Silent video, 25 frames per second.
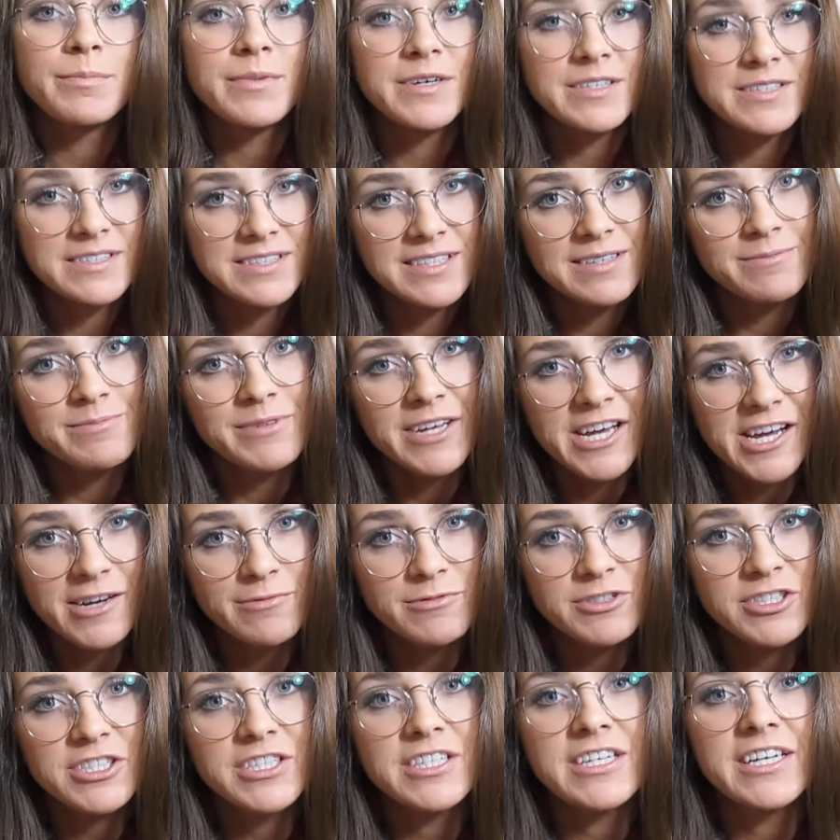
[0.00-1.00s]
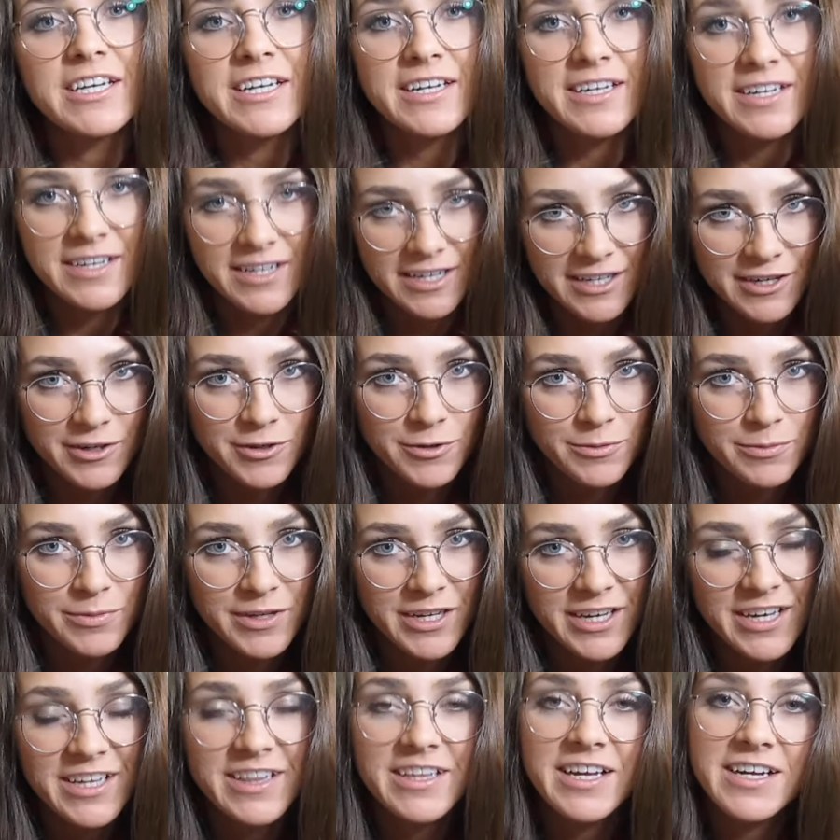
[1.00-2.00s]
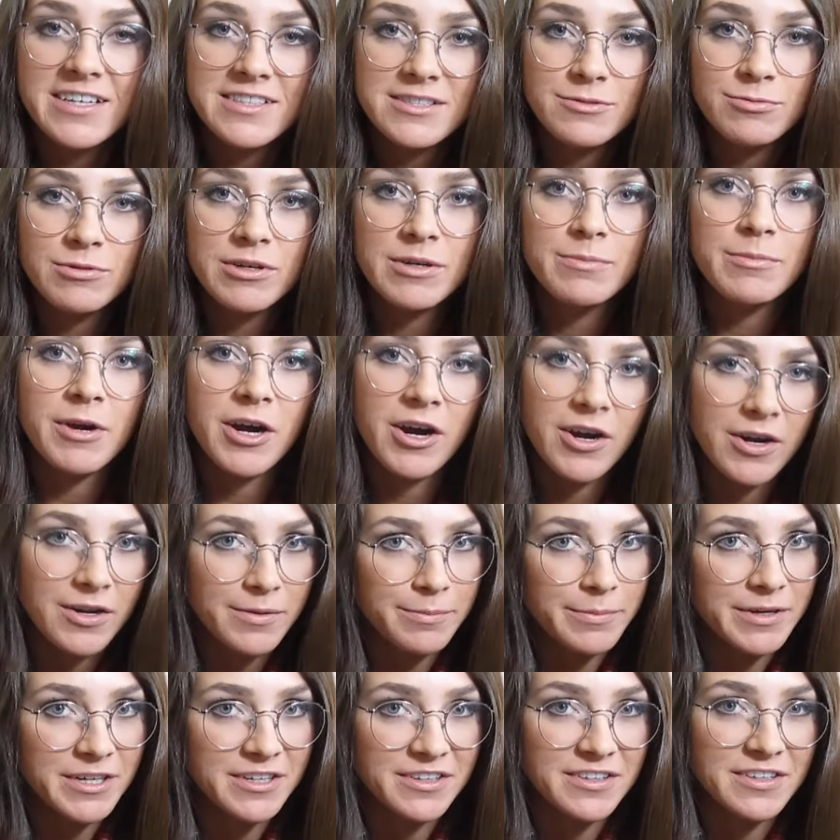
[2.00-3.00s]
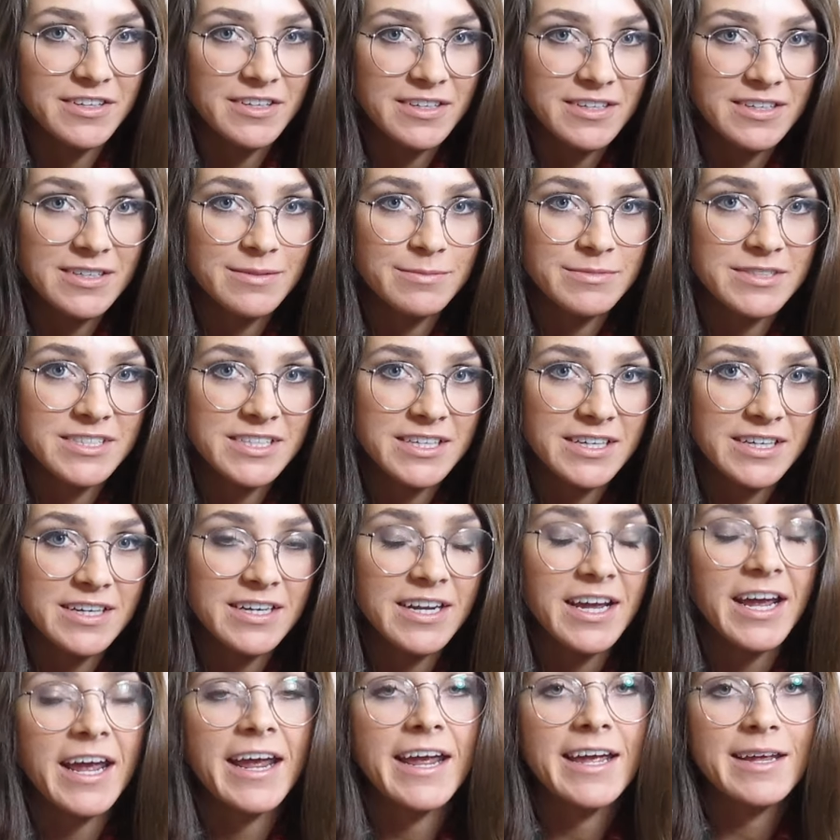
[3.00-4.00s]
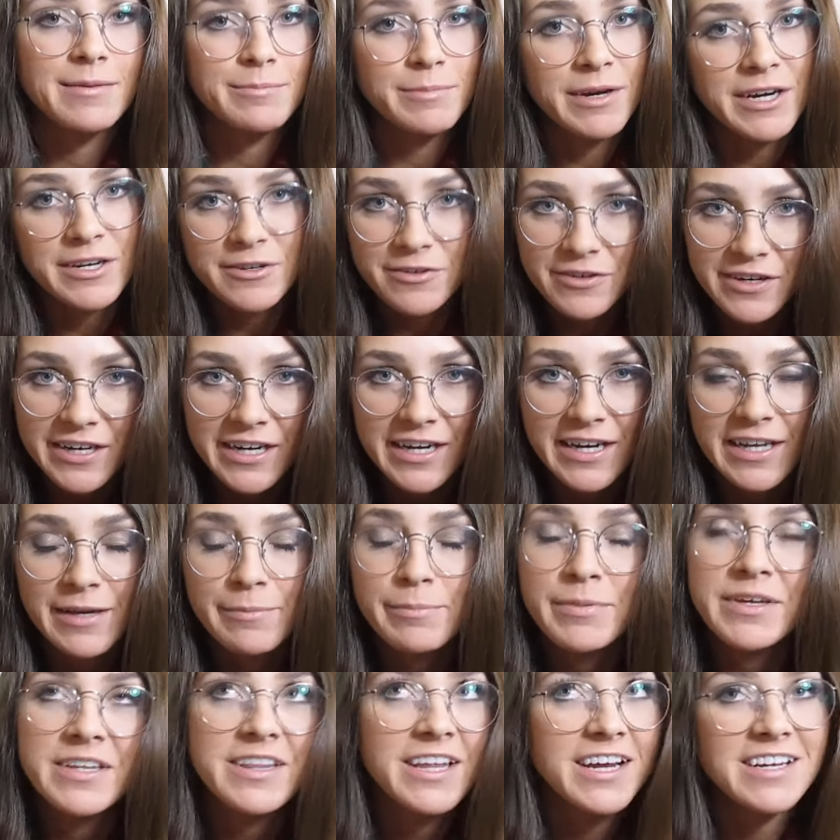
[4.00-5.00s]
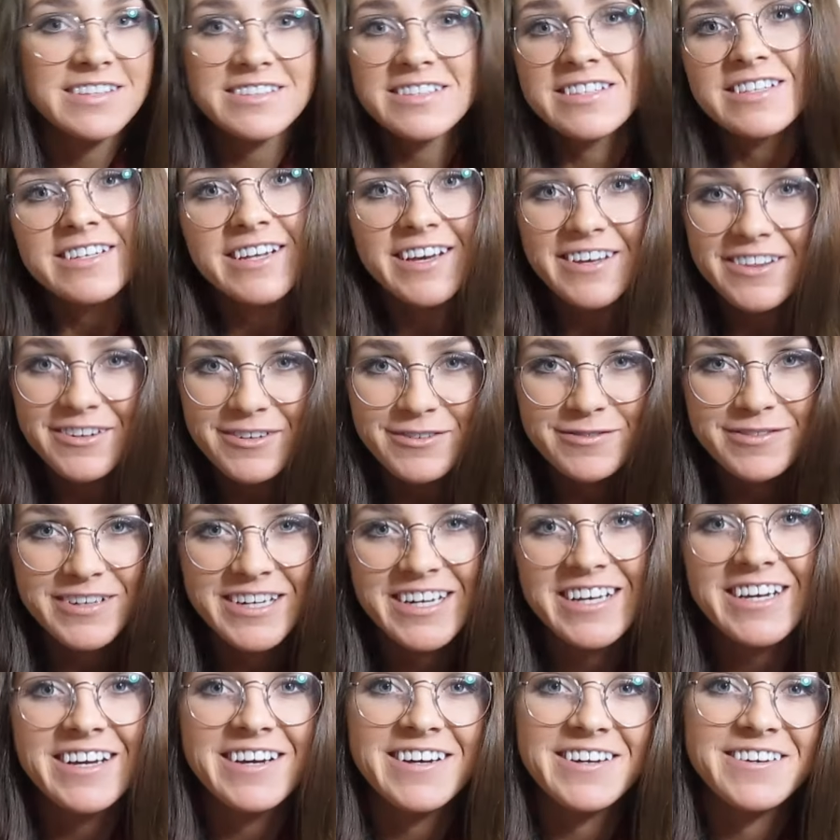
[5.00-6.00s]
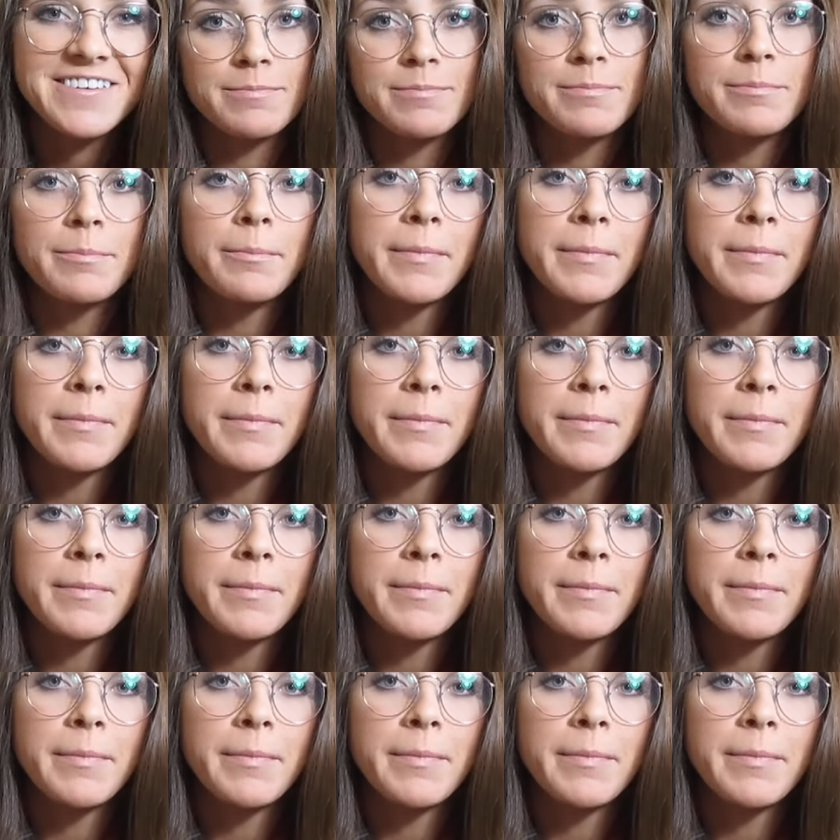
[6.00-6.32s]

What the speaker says: But sometimes she needed help, and that's where my Aunt Marilyn comes in, and my granny, but that's another video.